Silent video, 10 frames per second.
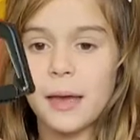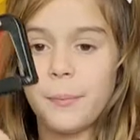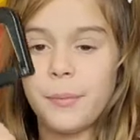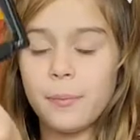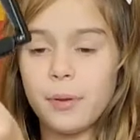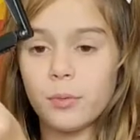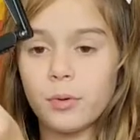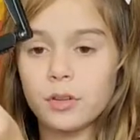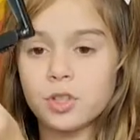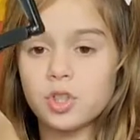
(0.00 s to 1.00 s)
P P with
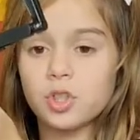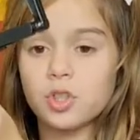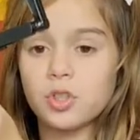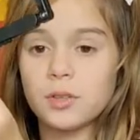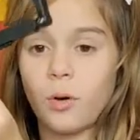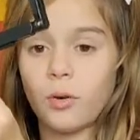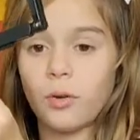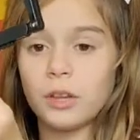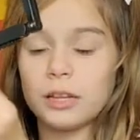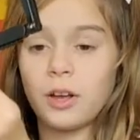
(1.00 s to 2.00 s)

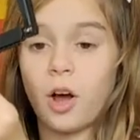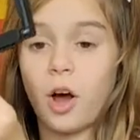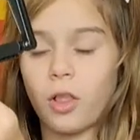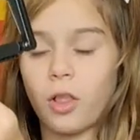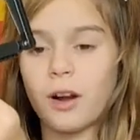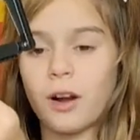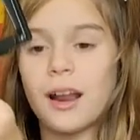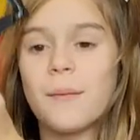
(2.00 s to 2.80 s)
solid color.